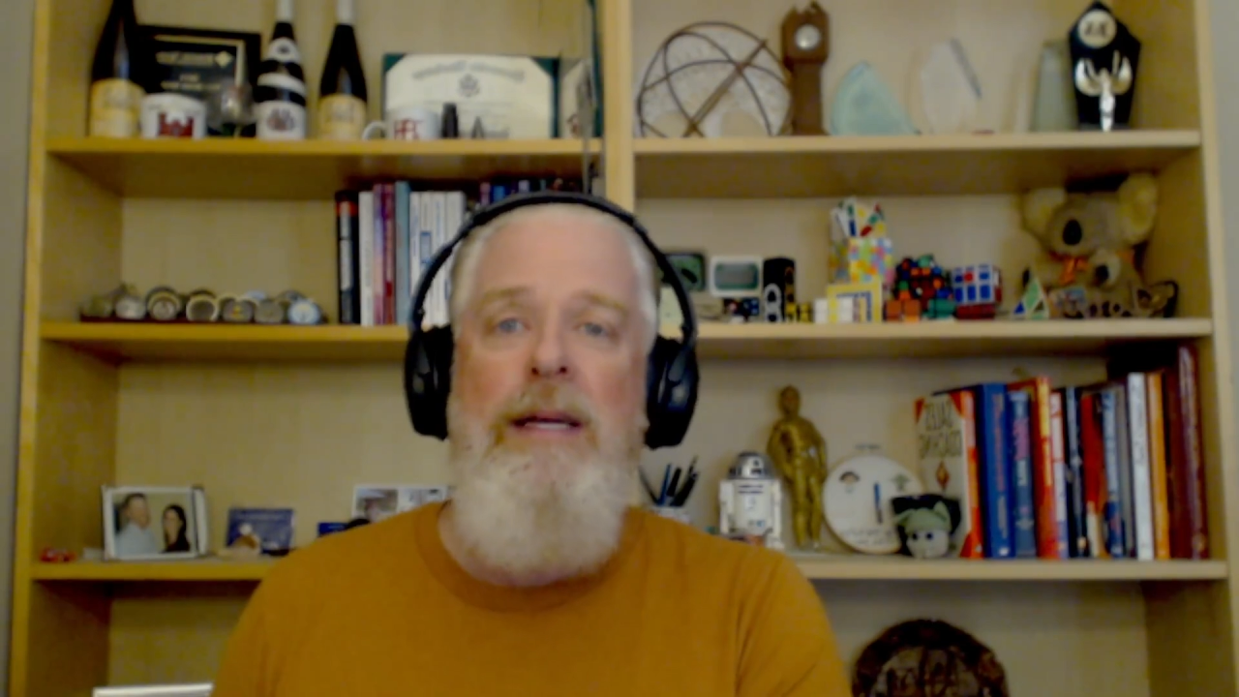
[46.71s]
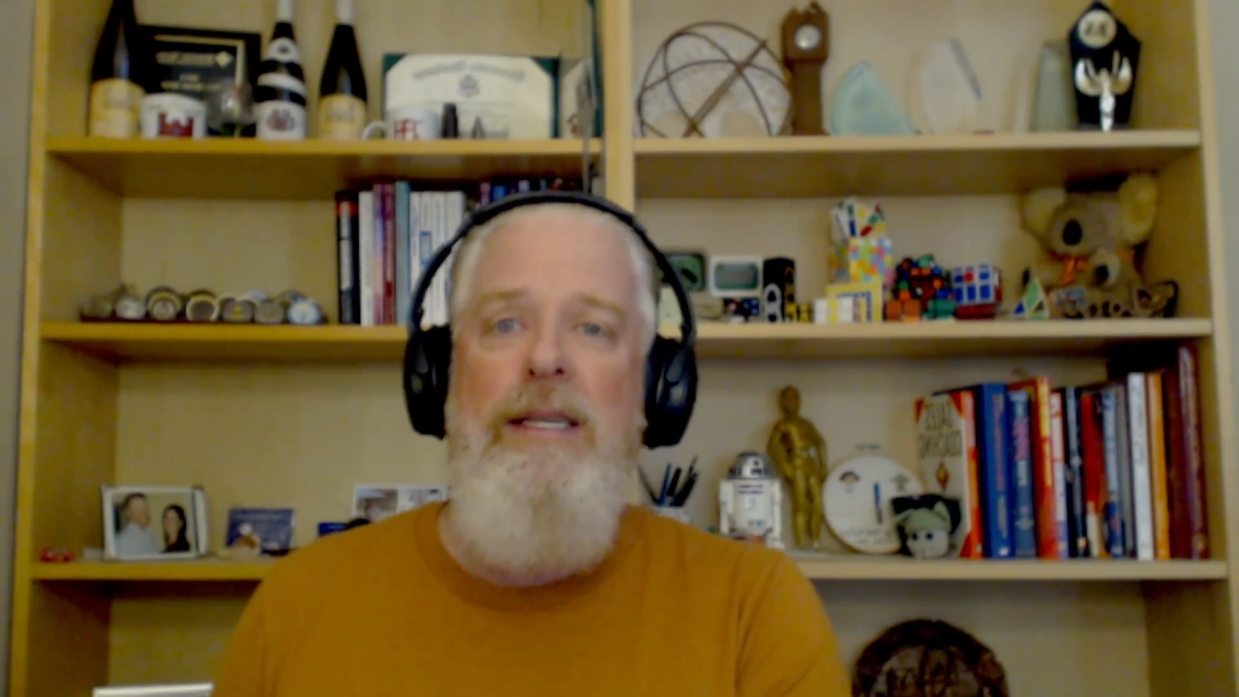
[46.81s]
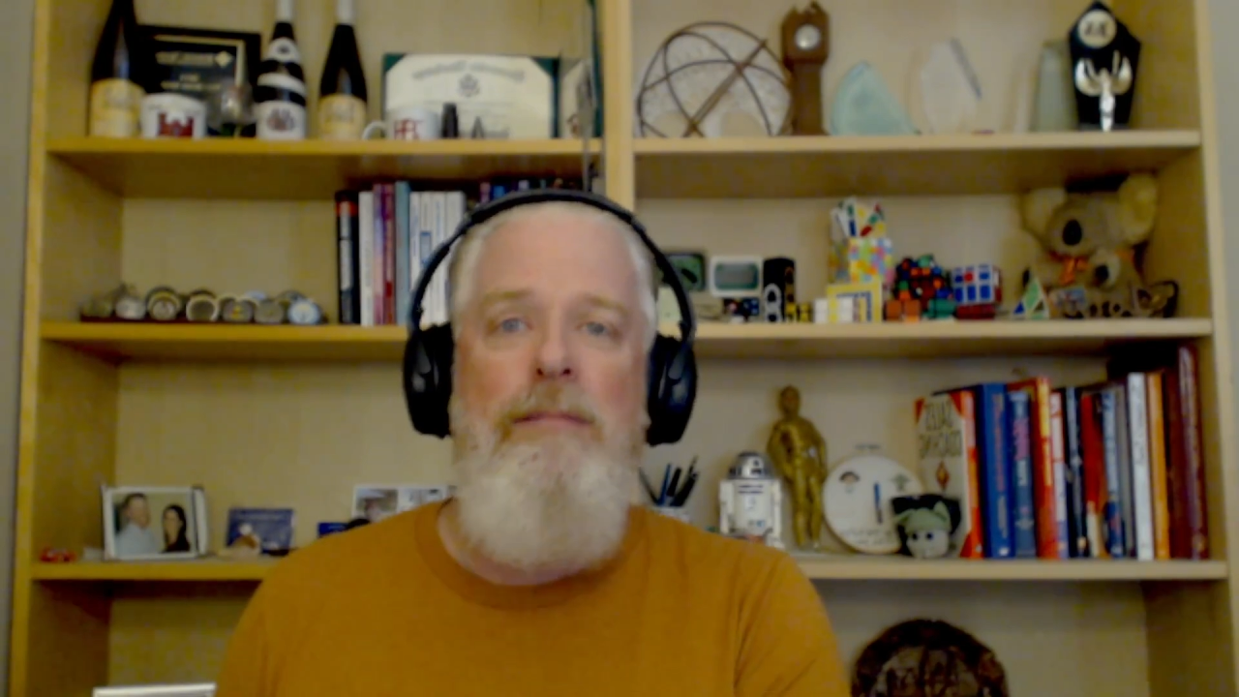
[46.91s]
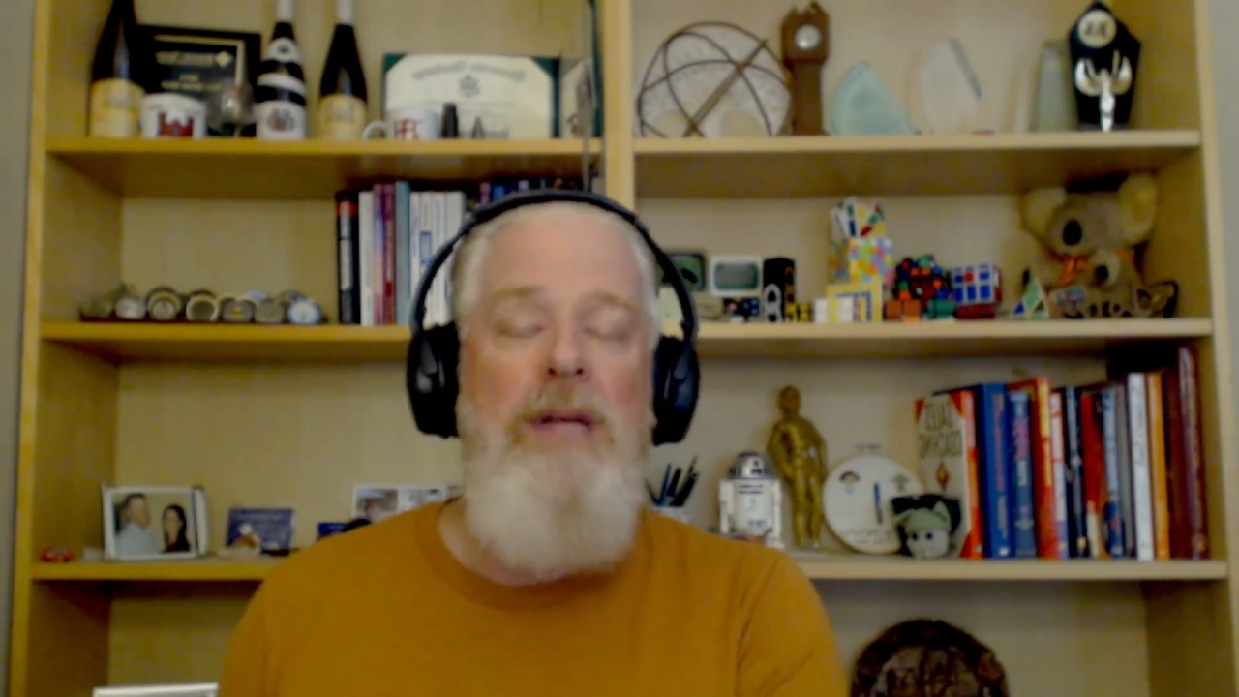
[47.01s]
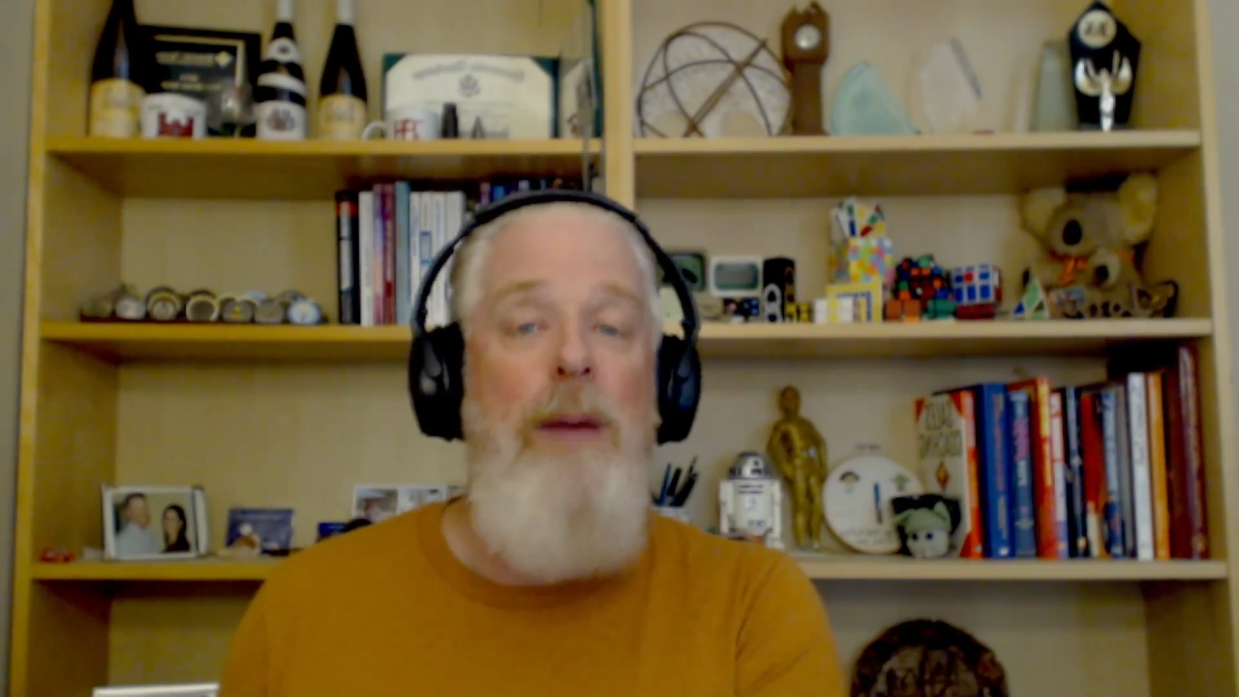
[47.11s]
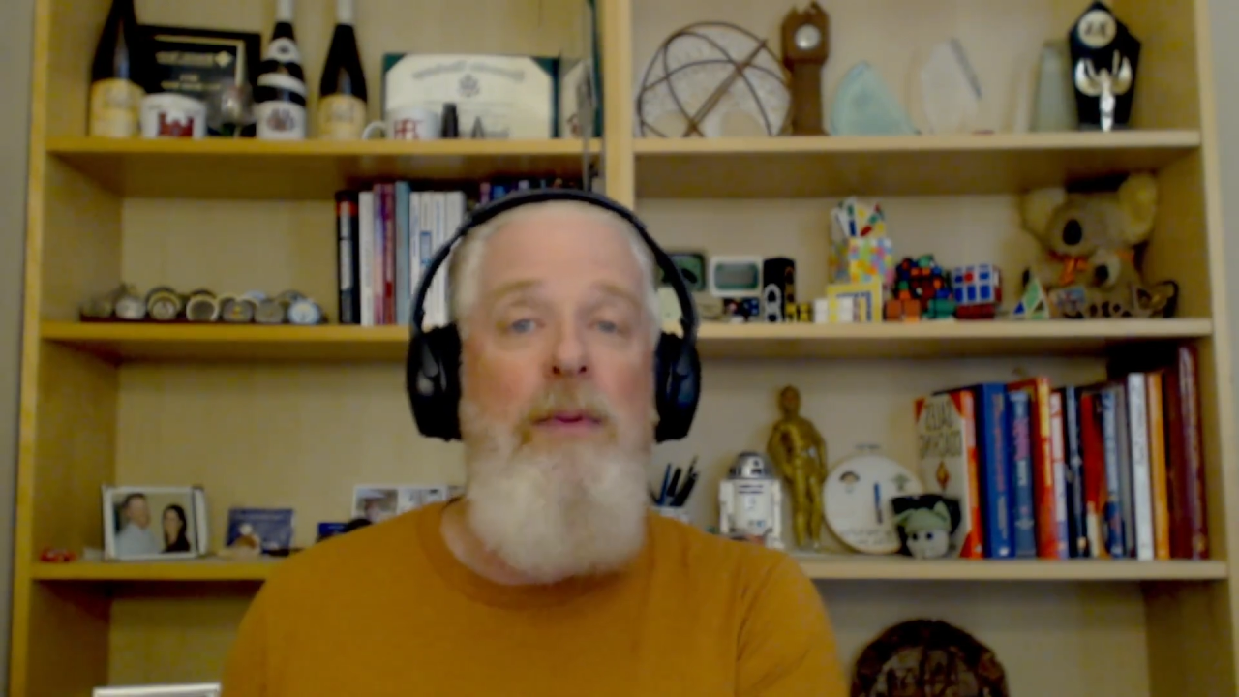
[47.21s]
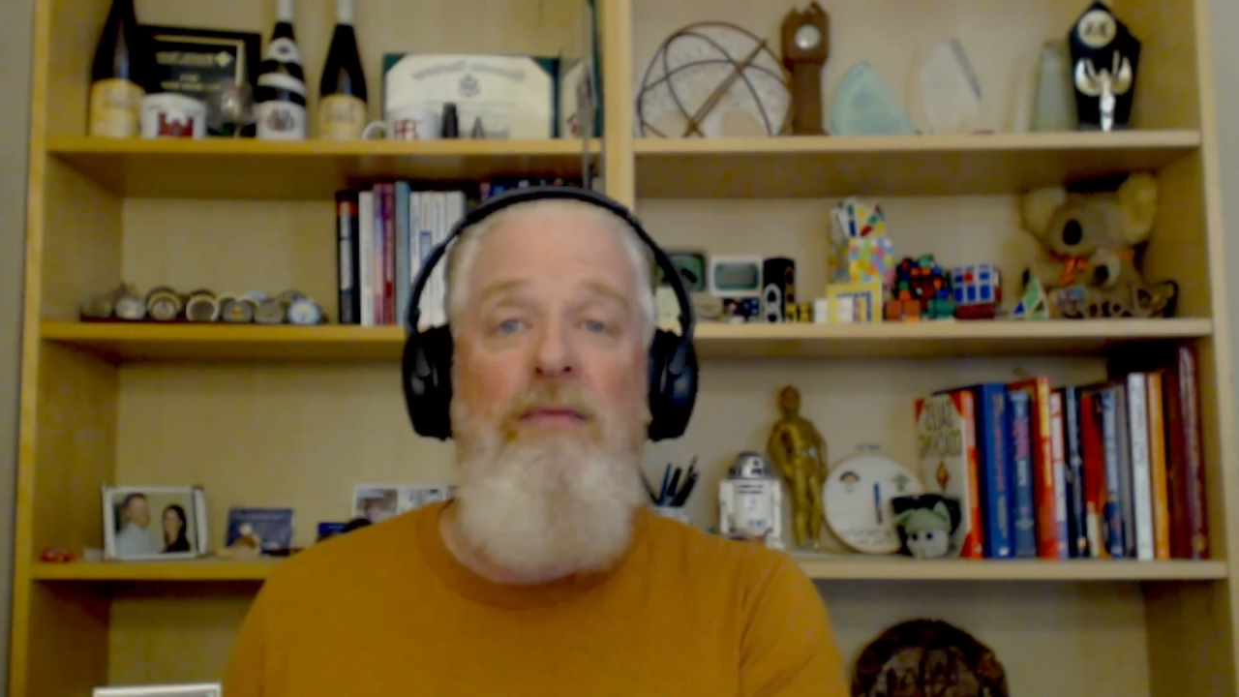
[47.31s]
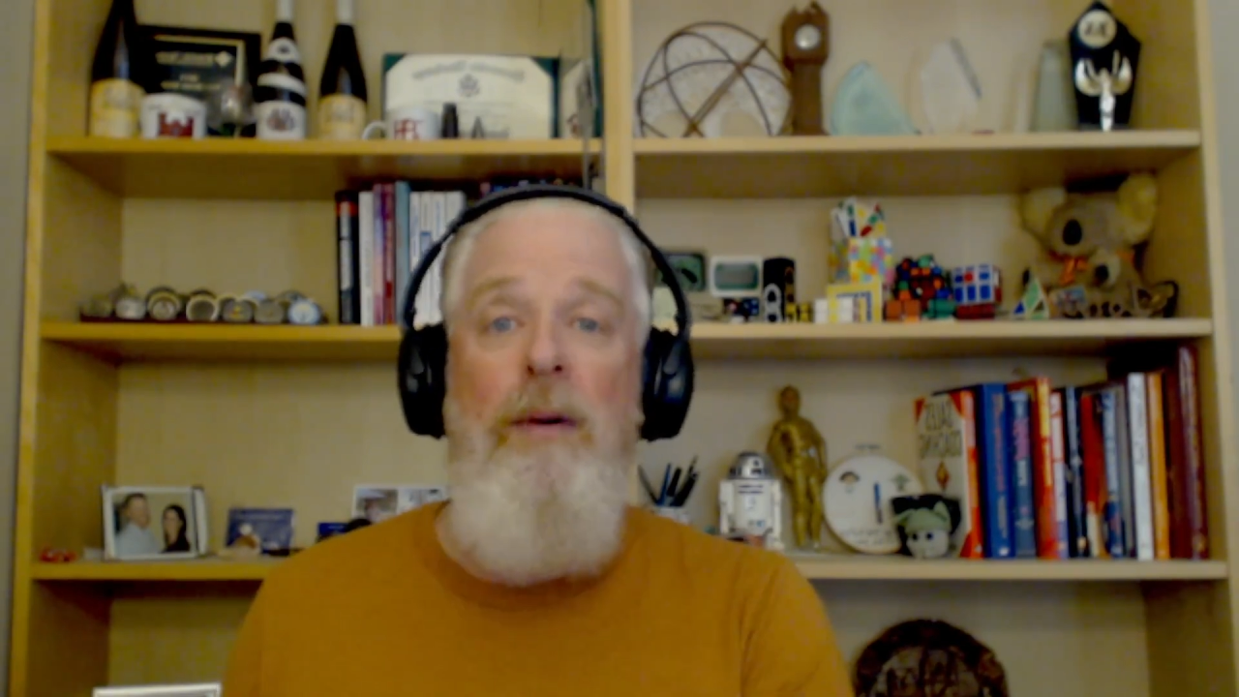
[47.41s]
some type of